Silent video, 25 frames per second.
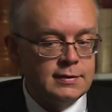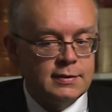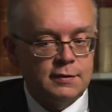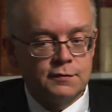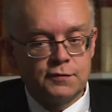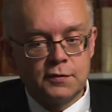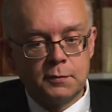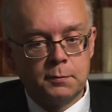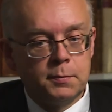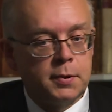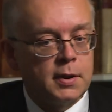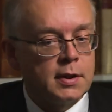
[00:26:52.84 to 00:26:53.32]

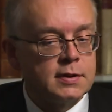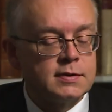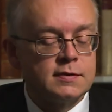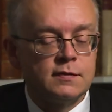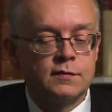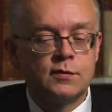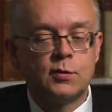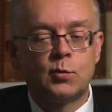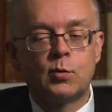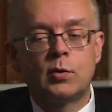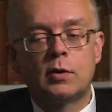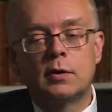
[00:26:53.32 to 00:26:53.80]
different parts of
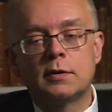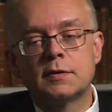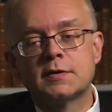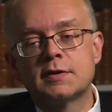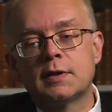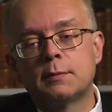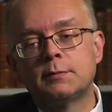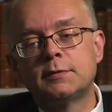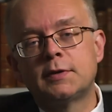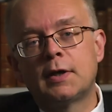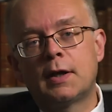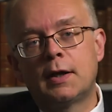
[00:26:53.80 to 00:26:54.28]
the world,
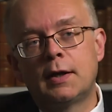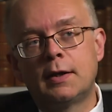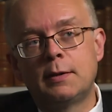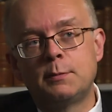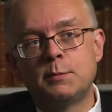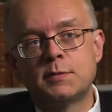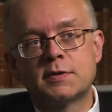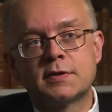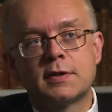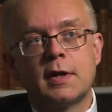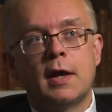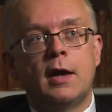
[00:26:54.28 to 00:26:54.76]

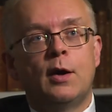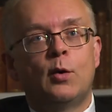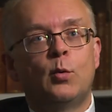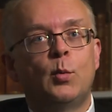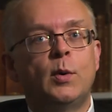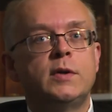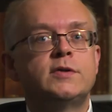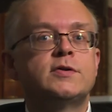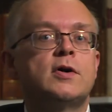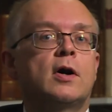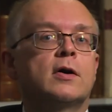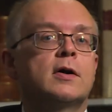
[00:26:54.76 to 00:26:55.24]
sometimes
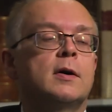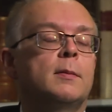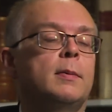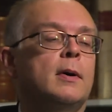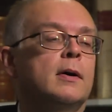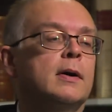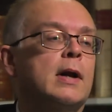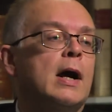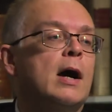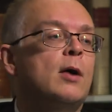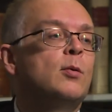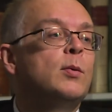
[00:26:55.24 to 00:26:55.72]
we talk
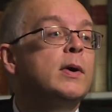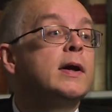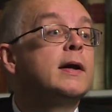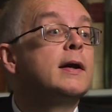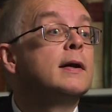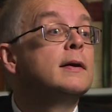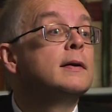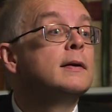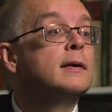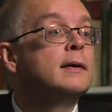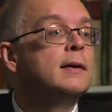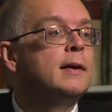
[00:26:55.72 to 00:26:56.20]
about how we
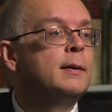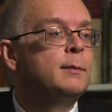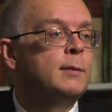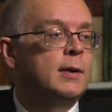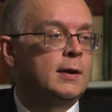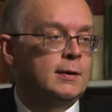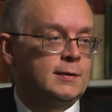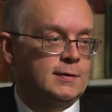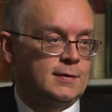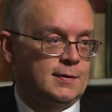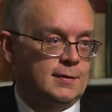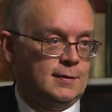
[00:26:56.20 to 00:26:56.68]
can
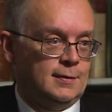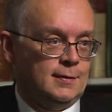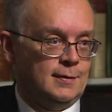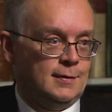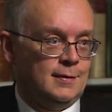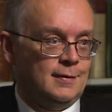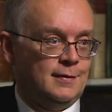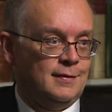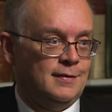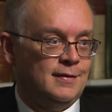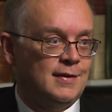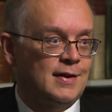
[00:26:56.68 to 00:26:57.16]
limit
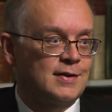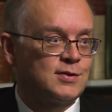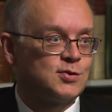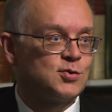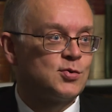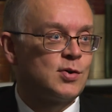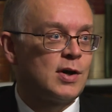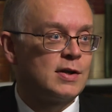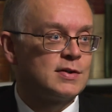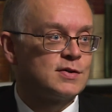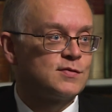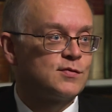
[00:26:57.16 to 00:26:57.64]
that
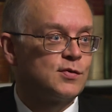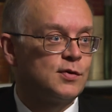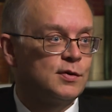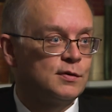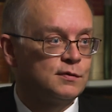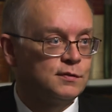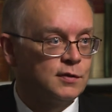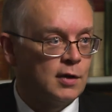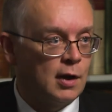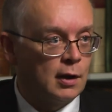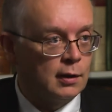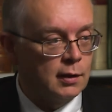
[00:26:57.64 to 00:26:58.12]
transfer
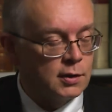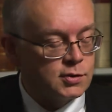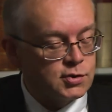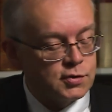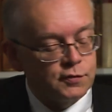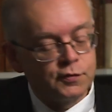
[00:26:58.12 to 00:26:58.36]
of knowledge.